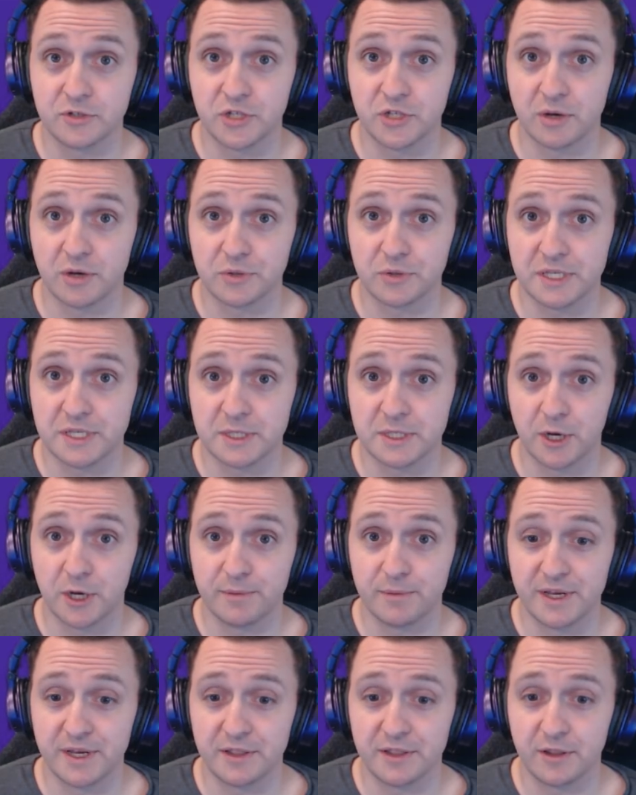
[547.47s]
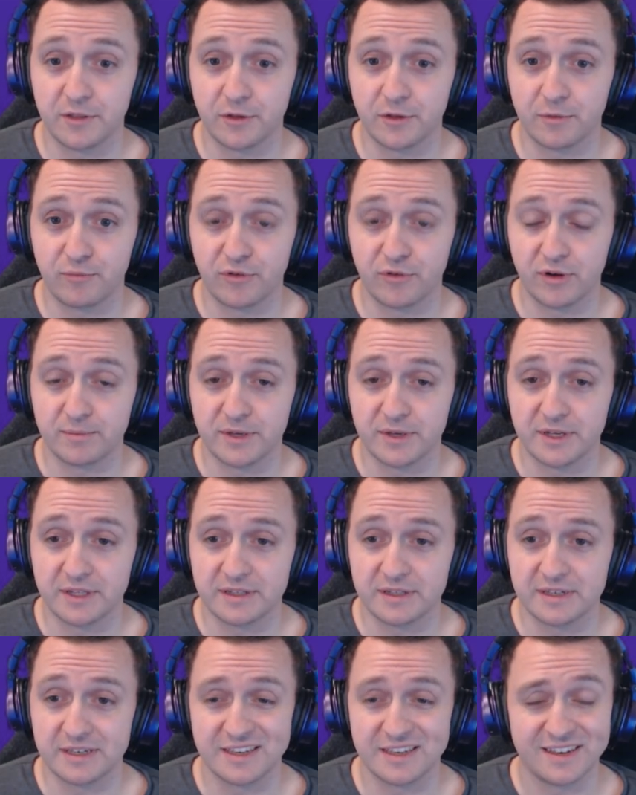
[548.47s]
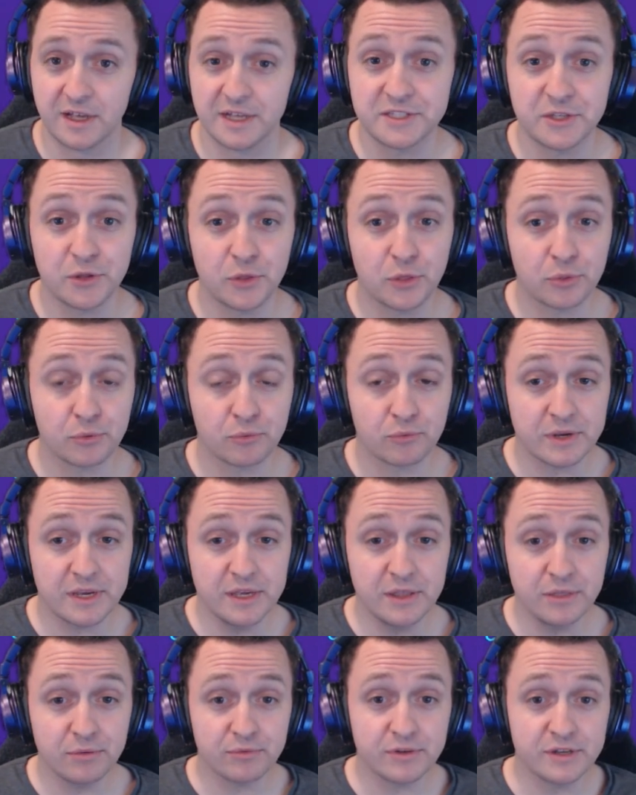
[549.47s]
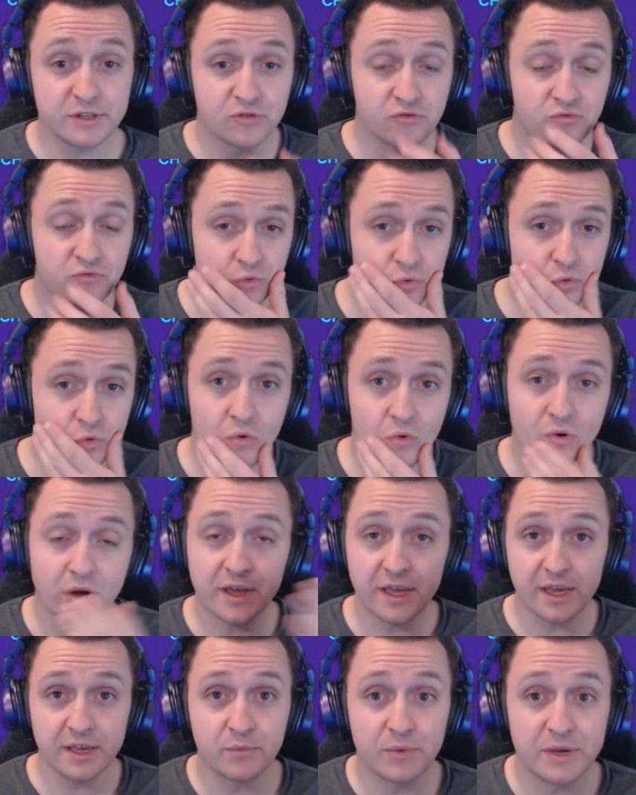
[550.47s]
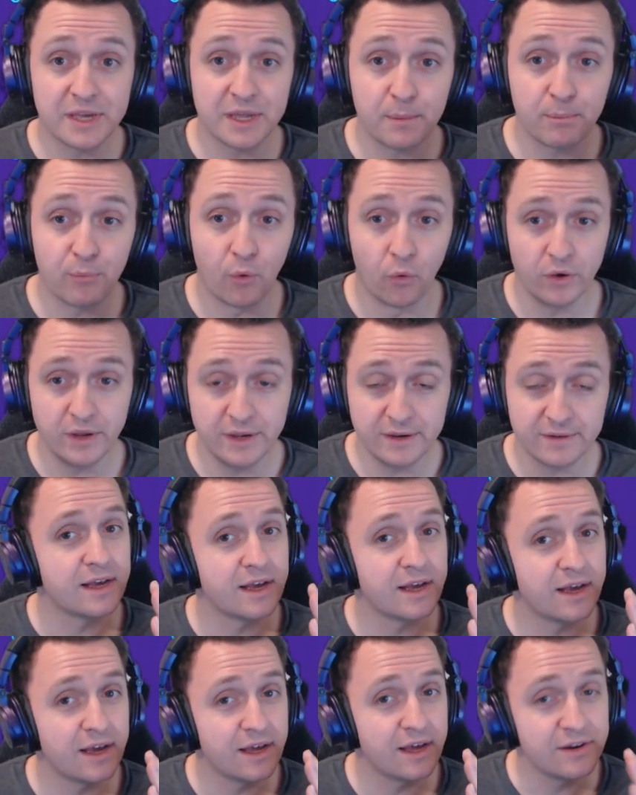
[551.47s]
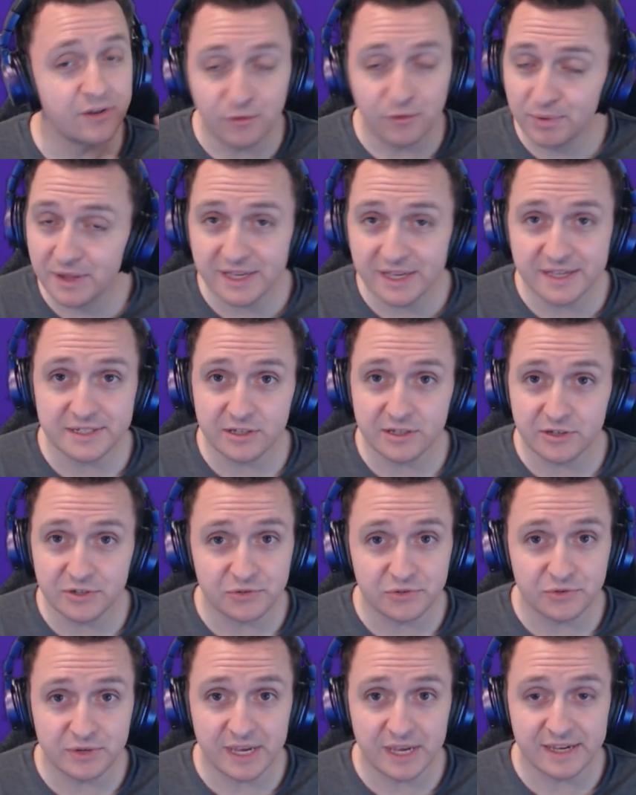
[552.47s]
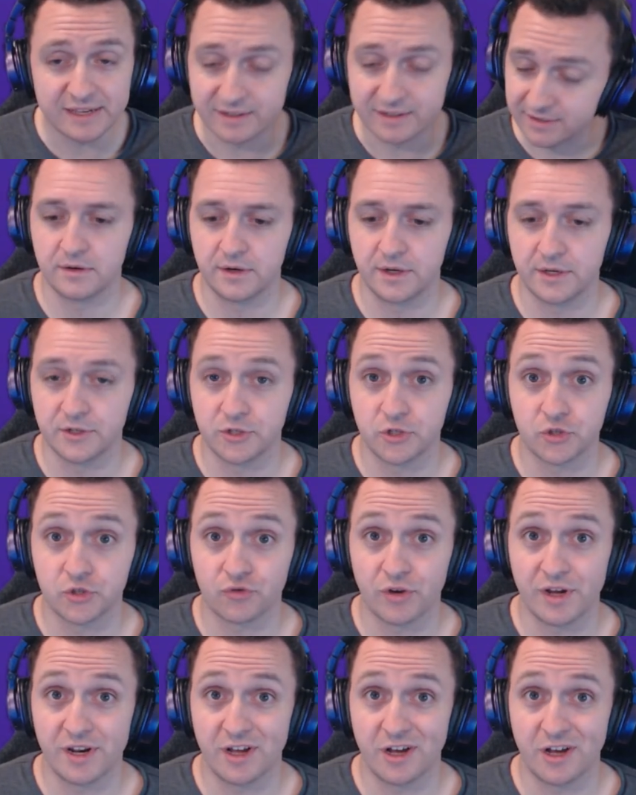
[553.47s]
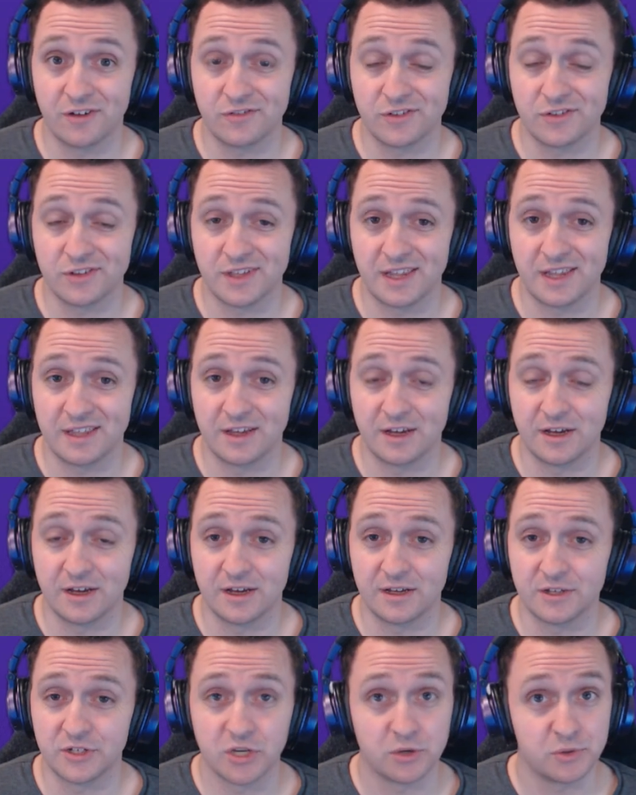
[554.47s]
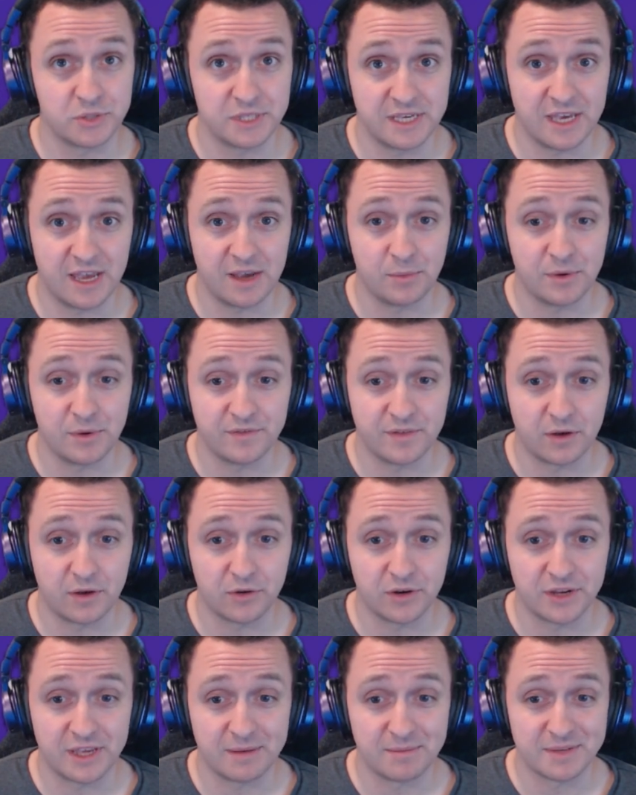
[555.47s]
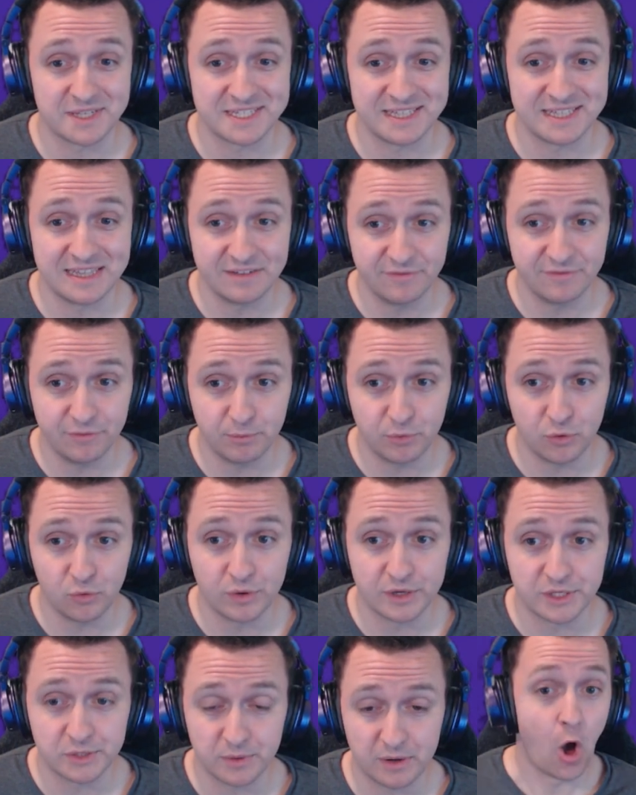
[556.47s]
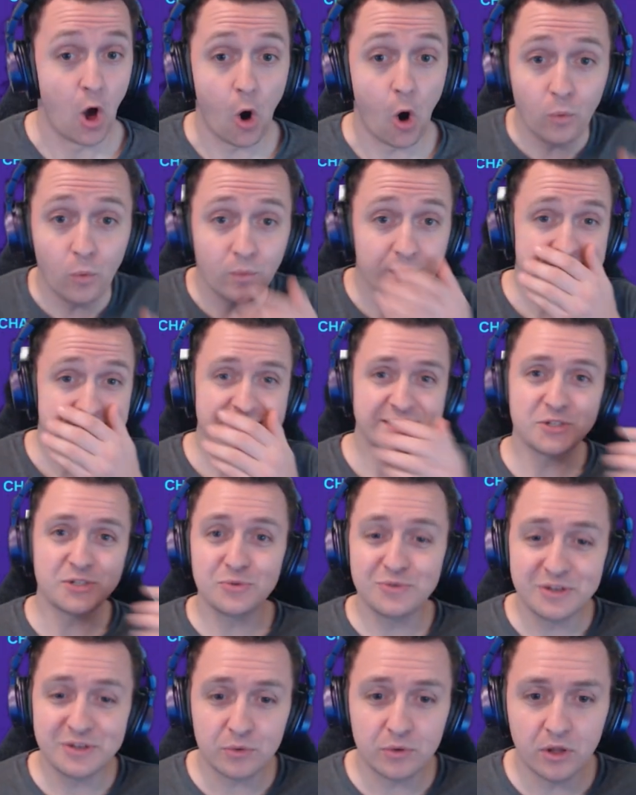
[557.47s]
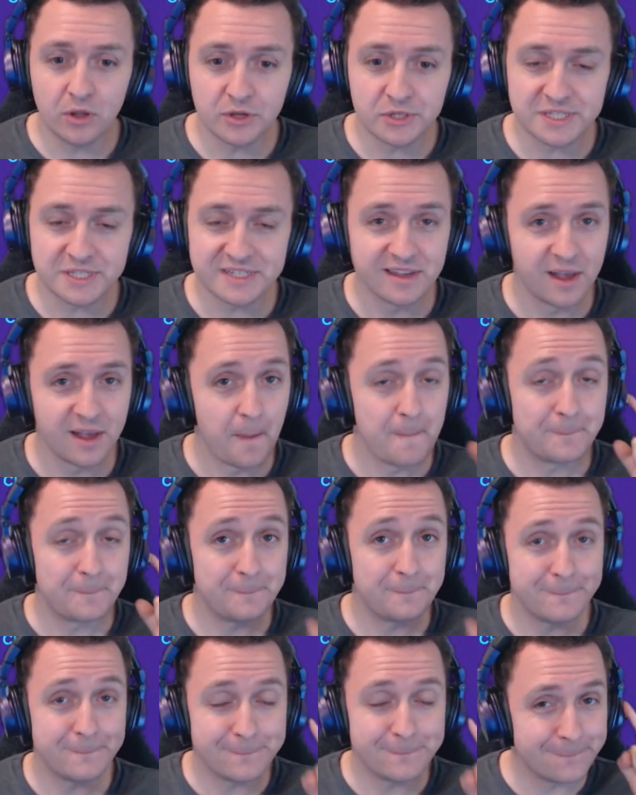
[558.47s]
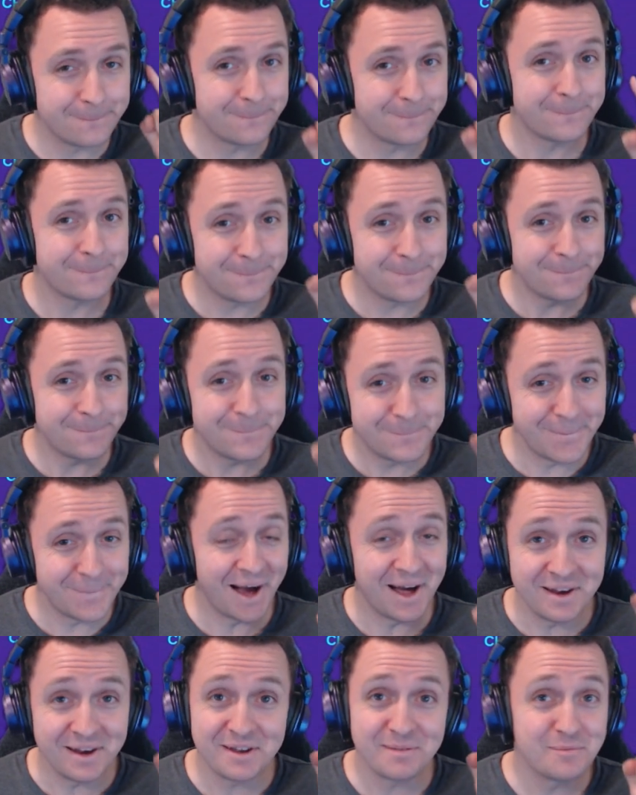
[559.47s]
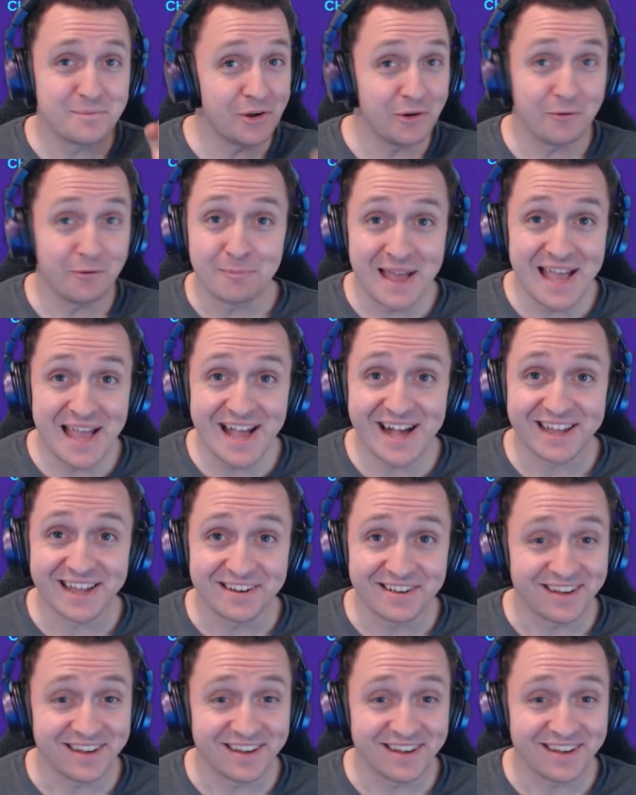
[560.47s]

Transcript: Chelsea time in the Premier League here. It's a 3-3 draw. Okay, we get a point and no players lost or gained. All right, and straight after that Chelsea game, we've now got a game against Liverpool as well. Oh, it's 2-0 loss. And I'm not mad.